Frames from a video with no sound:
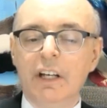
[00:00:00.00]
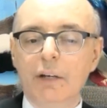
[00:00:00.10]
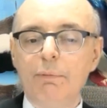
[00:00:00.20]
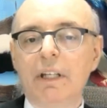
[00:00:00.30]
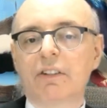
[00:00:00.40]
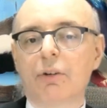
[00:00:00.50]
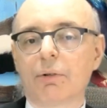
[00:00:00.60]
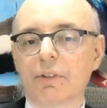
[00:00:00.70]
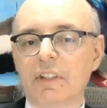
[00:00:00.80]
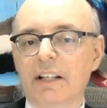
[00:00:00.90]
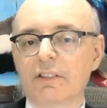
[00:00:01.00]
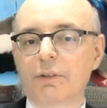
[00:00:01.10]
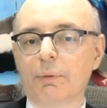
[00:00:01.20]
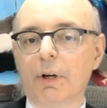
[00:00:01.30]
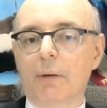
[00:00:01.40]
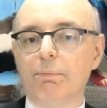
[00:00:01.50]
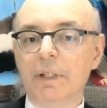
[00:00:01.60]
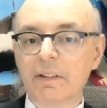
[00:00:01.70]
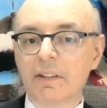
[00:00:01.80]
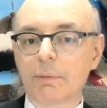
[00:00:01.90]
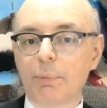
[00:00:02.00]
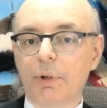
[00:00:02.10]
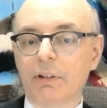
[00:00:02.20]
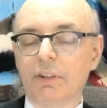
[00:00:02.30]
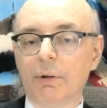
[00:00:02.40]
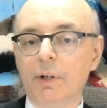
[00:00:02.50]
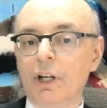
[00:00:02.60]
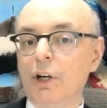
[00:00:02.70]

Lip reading: It makes total sense from a business point of view.